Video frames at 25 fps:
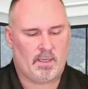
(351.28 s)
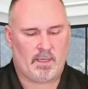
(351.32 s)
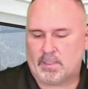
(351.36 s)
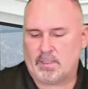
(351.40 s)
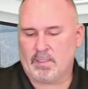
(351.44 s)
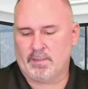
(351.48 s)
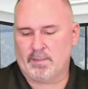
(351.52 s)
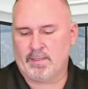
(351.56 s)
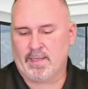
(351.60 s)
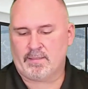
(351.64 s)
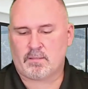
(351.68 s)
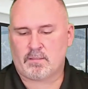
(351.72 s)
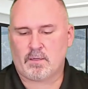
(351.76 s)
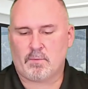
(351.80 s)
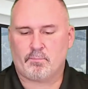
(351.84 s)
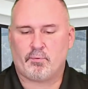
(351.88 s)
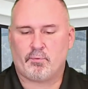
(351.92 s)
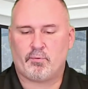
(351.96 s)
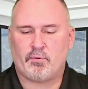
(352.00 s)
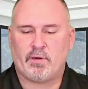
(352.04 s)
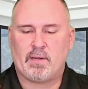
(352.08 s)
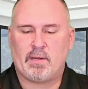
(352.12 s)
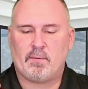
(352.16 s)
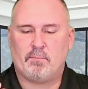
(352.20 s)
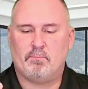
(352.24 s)
And that's a
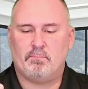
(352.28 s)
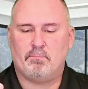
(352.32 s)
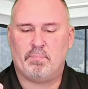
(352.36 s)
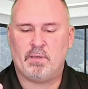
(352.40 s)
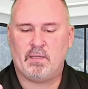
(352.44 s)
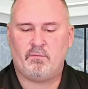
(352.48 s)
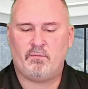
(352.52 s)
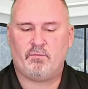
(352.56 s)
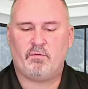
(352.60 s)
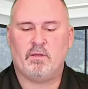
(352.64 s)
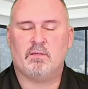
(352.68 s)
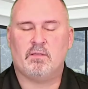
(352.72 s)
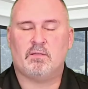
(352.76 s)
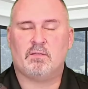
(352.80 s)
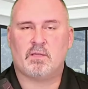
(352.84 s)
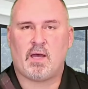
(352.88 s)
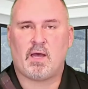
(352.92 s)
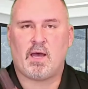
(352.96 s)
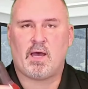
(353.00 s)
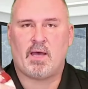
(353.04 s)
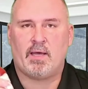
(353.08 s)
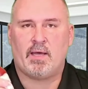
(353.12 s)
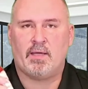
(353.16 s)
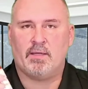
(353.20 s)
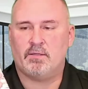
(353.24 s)
pretty beefy
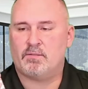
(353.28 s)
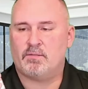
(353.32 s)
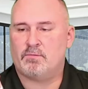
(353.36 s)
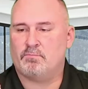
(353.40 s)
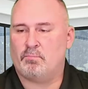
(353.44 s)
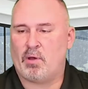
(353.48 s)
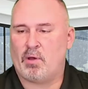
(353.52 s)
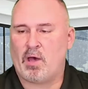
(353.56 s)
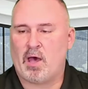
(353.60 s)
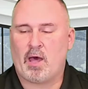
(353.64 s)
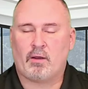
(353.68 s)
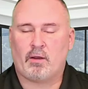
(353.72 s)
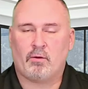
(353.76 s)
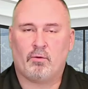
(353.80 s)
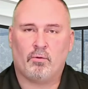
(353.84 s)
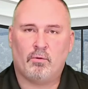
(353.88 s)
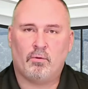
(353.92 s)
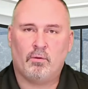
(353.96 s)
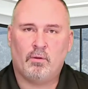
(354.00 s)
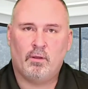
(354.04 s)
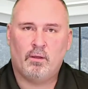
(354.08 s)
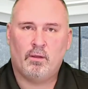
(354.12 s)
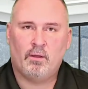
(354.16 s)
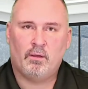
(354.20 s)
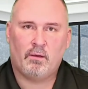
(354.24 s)
size bottle
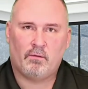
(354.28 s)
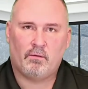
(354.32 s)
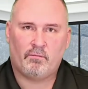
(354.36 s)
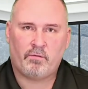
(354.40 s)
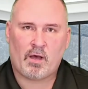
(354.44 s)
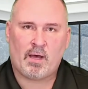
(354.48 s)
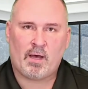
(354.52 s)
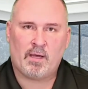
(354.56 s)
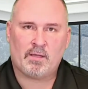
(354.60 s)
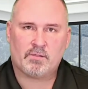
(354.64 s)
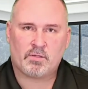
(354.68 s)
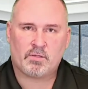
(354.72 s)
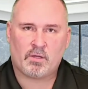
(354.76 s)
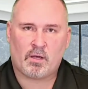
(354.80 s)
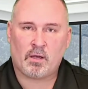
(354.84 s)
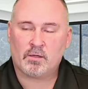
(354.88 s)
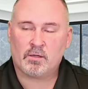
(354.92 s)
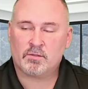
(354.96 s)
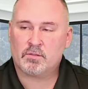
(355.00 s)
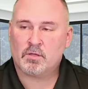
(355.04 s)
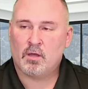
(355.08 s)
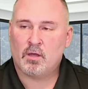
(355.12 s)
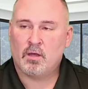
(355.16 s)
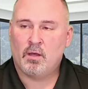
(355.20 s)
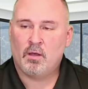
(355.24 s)
of hot
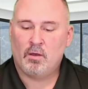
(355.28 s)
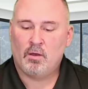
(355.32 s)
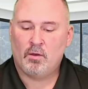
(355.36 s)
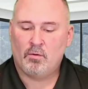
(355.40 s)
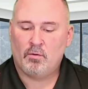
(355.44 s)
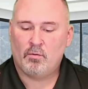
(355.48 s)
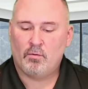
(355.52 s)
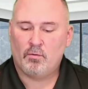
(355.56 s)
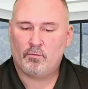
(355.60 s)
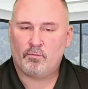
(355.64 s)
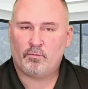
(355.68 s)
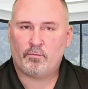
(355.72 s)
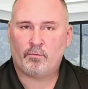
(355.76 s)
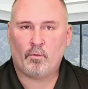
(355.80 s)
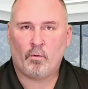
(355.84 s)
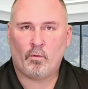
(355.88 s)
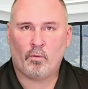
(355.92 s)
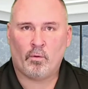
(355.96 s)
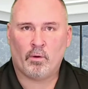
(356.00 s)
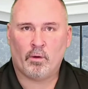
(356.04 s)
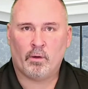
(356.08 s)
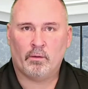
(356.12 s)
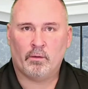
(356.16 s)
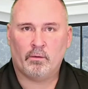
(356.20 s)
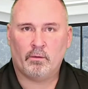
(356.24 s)
sauce
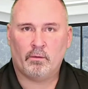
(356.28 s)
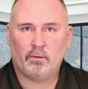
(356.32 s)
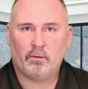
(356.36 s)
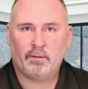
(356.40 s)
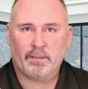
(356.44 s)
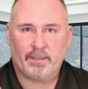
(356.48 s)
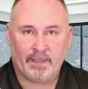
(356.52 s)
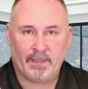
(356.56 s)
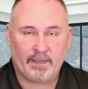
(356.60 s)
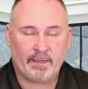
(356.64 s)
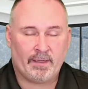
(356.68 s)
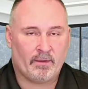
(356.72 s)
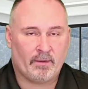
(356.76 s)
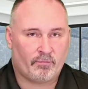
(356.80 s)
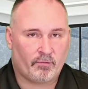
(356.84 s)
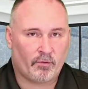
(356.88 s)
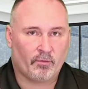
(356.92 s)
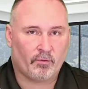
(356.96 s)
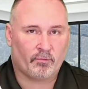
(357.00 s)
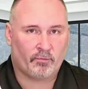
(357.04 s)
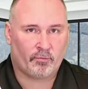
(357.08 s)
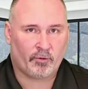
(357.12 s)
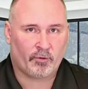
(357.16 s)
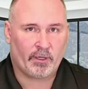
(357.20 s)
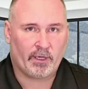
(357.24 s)
for getting it for
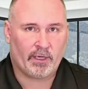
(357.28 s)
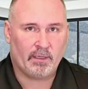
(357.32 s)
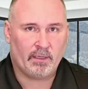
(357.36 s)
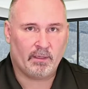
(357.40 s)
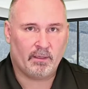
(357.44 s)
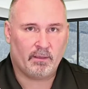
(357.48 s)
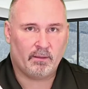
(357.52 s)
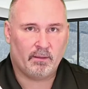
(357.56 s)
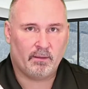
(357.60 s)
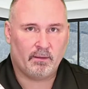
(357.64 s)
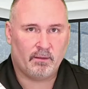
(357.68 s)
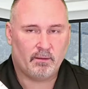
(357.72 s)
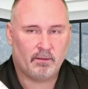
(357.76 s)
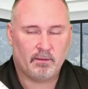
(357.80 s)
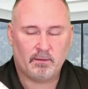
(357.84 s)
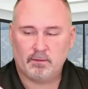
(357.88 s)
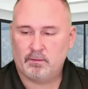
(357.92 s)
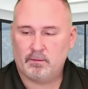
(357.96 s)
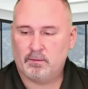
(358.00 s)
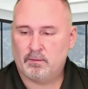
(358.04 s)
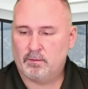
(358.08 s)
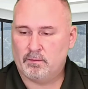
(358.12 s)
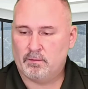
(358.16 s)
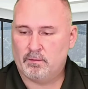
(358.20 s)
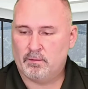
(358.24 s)
free.
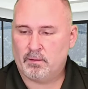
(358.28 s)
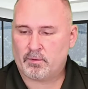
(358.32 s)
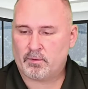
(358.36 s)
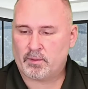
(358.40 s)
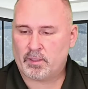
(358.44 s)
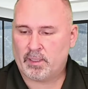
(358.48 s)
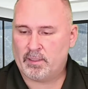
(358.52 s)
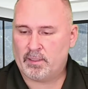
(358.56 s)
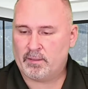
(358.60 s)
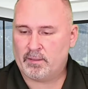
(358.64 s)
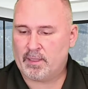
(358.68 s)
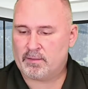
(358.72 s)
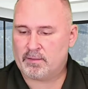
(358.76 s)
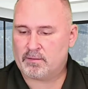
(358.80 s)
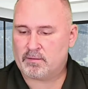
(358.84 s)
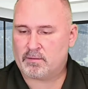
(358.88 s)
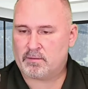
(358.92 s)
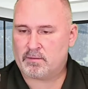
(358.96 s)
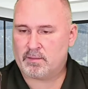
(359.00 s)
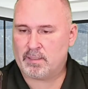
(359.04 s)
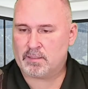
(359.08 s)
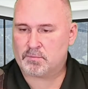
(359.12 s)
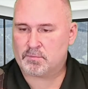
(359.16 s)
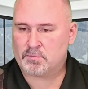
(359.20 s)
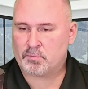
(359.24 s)
Okay,
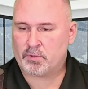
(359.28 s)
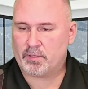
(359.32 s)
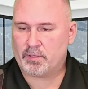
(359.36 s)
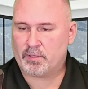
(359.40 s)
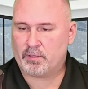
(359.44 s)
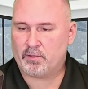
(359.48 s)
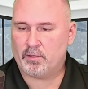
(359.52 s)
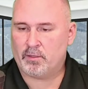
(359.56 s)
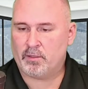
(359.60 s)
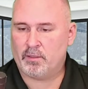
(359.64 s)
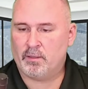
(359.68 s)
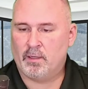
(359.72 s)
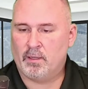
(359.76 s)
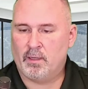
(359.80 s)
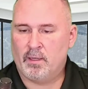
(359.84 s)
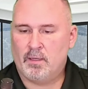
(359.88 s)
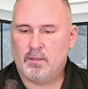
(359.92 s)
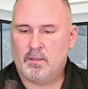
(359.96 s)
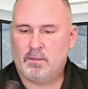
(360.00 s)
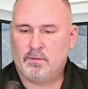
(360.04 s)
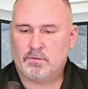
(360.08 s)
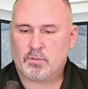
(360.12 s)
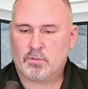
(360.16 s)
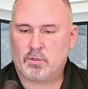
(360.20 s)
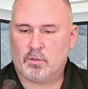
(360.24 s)
that's pretty good.
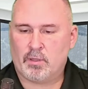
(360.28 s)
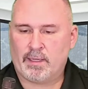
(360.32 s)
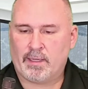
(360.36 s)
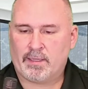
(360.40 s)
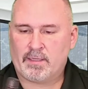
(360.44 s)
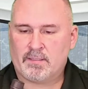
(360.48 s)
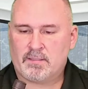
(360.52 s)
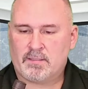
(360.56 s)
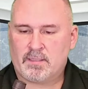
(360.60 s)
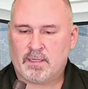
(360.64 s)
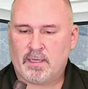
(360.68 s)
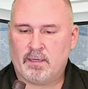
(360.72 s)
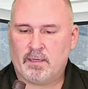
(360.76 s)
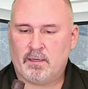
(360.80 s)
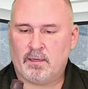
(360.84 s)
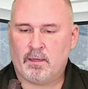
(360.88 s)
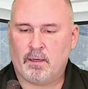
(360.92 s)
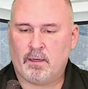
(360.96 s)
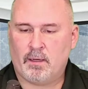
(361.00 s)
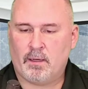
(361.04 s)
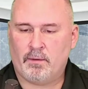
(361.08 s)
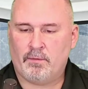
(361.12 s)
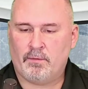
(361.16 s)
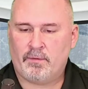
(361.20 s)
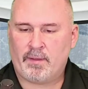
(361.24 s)
So like I
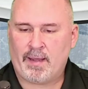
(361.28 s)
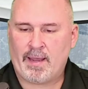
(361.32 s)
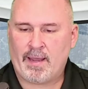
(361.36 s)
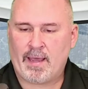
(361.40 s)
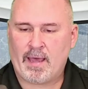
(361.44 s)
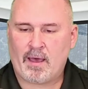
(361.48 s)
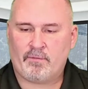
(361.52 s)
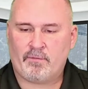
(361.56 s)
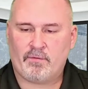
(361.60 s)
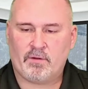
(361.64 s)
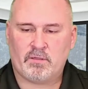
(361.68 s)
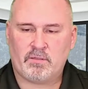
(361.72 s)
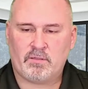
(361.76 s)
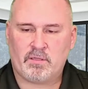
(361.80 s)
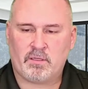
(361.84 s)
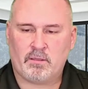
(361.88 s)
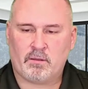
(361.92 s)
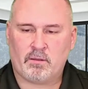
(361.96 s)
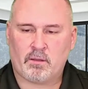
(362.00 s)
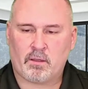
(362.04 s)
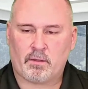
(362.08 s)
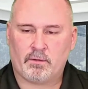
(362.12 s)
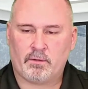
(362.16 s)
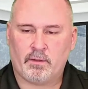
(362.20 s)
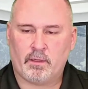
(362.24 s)
said, they have a
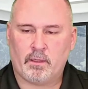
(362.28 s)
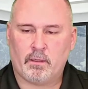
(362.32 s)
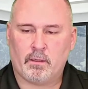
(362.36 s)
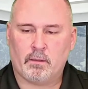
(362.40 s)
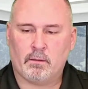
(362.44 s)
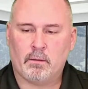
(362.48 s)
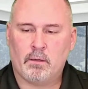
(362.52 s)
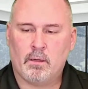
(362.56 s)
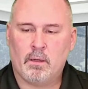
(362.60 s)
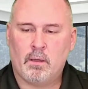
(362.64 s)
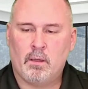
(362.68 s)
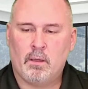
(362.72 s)
deal on there